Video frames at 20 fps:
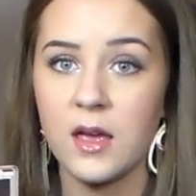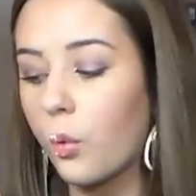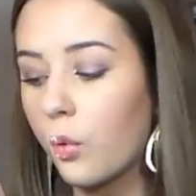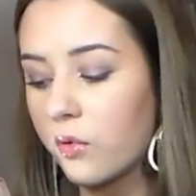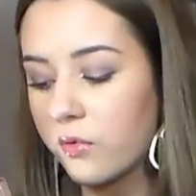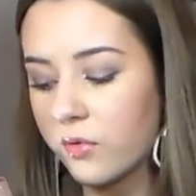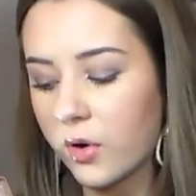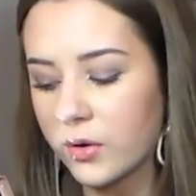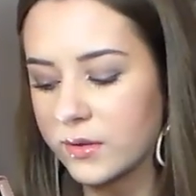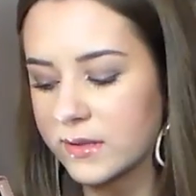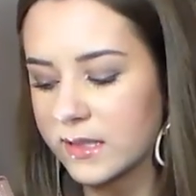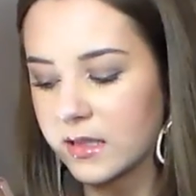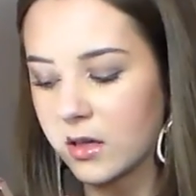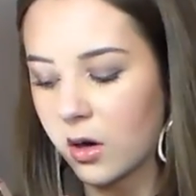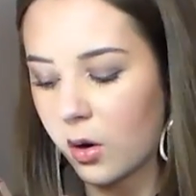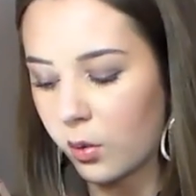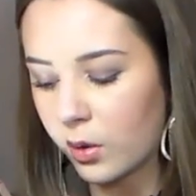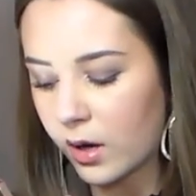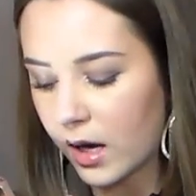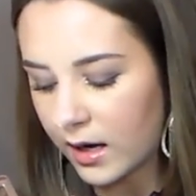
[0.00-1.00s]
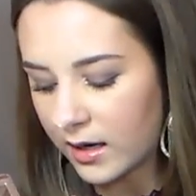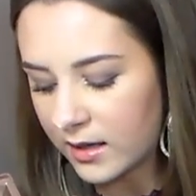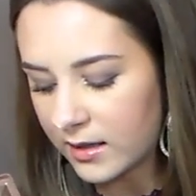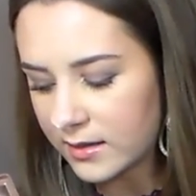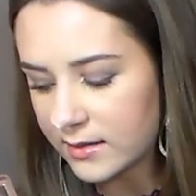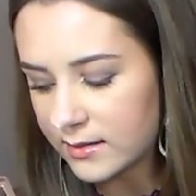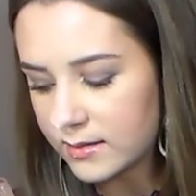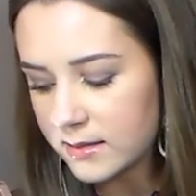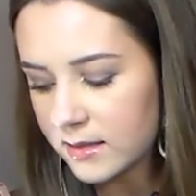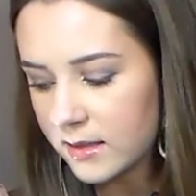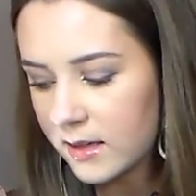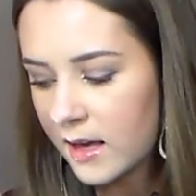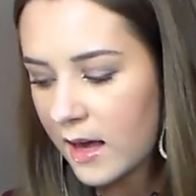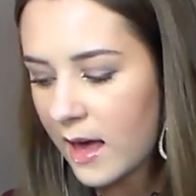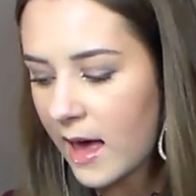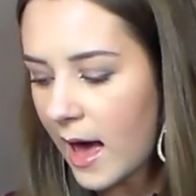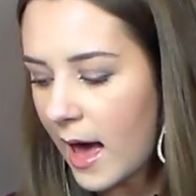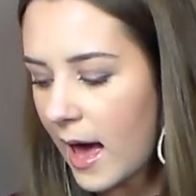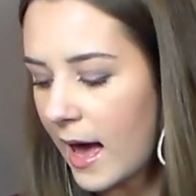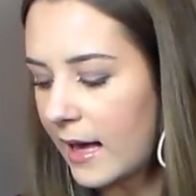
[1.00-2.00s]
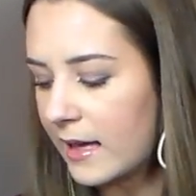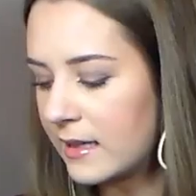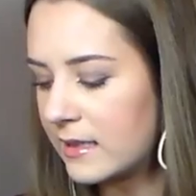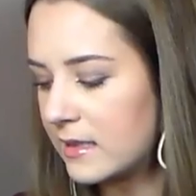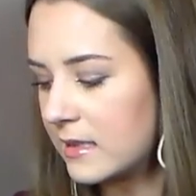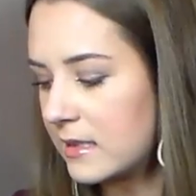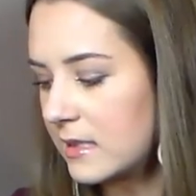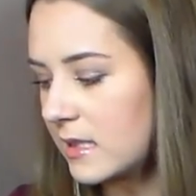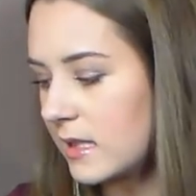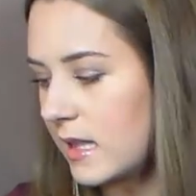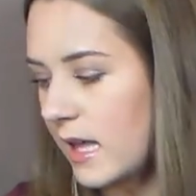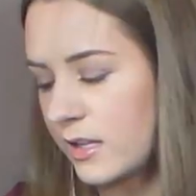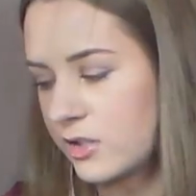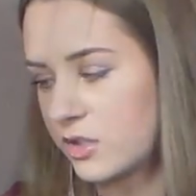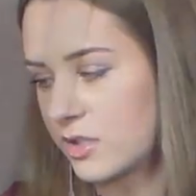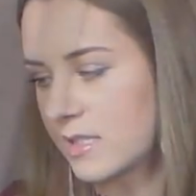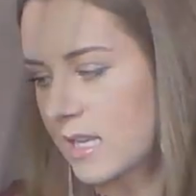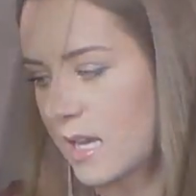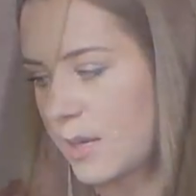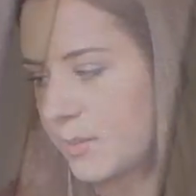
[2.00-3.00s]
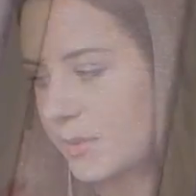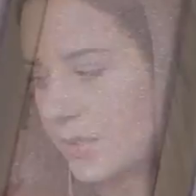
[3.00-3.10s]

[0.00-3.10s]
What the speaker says: All rosy gold colours, and they're just